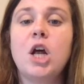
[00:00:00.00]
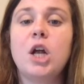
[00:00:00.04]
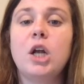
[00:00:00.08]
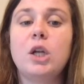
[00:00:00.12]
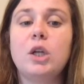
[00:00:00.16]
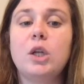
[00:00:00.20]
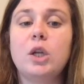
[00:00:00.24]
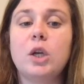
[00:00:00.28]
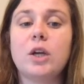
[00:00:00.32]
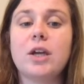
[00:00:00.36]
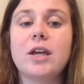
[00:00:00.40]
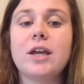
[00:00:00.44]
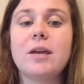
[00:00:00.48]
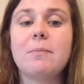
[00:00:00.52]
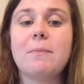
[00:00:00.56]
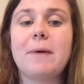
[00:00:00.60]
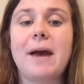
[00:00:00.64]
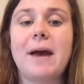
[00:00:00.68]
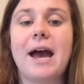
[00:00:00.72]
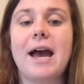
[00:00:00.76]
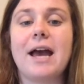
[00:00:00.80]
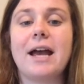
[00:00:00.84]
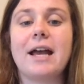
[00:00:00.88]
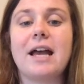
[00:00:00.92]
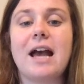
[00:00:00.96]
Looking
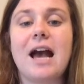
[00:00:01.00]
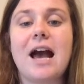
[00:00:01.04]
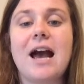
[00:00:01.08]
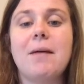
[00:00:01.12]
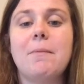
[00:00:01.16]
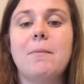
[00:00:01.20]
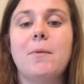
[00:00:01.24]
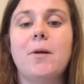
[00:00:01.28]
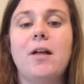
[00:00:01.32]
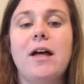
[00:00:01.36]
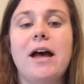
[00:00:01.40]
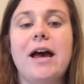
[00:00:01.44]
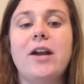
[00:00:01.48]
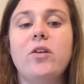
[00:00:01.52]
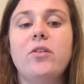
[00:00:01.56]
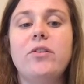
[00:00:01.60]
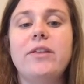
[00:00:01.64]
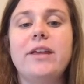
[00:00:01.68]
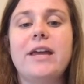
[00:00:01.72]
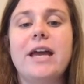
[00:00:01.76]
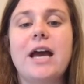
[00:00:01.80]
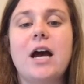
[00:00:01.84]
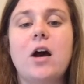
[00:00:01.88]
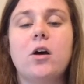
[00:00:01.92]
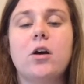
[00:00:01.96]
back, I'm glad on
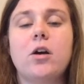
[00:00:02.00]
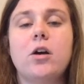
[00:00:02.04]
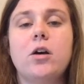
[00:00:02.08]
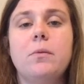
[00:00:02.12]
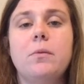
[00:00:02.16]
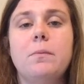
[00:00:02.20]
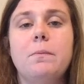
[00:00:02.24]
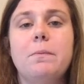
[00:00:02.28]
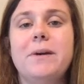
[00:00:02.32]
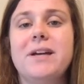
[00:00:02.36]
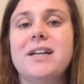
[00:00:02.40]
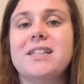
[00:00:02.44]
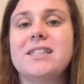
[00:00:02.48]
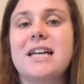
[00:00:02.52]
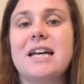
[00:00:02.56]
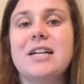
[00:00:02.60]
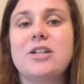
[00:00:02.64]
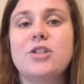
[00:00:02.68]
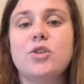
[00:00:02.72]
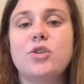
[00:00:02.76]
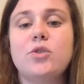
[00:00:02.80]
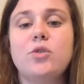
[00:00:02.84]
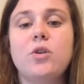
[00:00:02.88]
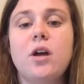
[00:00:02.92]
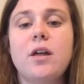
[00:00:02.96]
the outcome because I
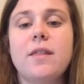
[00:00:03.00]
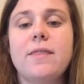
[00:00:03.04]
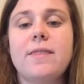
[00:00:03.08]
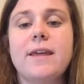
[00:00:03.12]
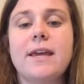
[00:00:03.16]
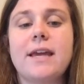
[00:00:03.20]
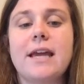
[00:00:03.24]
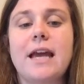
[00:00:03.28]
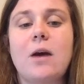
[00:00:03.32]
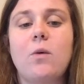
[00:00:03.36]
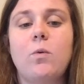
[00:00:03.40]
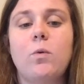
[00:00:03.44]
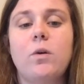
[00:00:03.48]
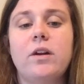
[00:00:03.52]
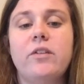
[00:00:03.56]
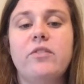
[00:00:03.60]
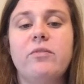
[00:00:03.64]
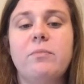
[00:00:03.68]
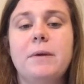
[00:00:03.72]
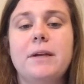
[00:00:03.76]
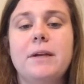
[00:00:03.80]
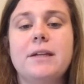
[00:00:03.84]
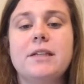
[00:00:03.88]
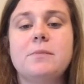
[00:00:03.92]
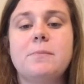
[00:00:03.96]
do not think I would have
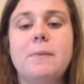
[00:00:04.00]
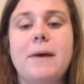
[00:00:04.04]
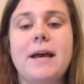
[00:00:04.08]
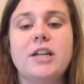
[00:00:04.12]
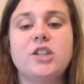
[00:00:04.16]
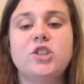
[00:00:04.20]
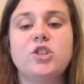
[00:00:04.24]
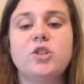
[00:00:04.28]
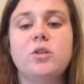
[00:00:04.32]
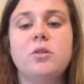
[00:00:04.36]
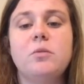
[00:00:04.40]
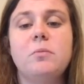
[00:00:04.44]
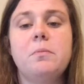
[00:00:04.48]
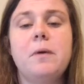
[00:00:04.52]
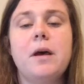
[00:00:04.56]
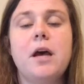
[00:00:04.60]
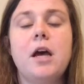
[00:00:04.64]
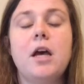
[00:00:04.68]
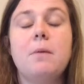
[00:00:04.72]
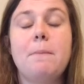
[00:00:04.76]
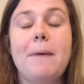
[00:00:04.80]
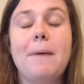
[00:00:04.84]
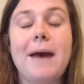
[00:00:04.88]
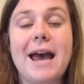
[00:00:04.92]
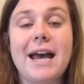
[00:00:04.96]
been as
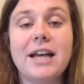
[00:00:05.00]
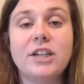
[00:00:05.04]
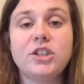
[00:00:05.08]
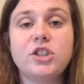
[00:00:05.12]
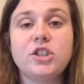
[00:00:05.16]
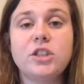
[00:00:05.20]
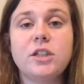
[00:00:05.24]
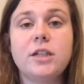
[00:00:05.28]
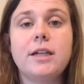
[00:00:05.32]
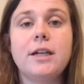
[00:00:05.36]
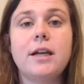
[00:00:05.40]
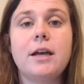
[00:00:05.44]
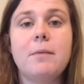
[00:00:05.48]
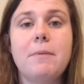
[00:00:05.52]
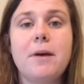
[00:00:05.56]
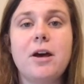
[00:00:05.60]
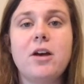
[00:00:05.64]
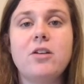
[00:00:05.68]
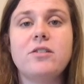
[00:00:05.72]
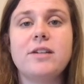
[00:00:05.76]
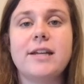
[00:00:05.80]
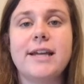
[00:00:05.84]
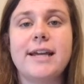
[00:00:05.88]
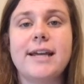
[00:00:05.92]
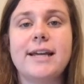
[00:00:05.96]
passionate
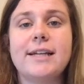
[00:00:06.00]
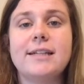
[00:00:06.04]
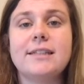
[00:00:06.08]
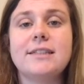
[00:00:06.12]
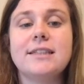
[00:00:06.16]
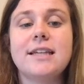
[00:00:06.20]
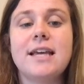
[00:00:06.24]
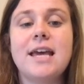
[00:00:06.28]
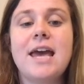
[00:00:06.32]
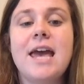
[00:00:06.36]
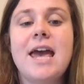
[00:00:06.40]
about dance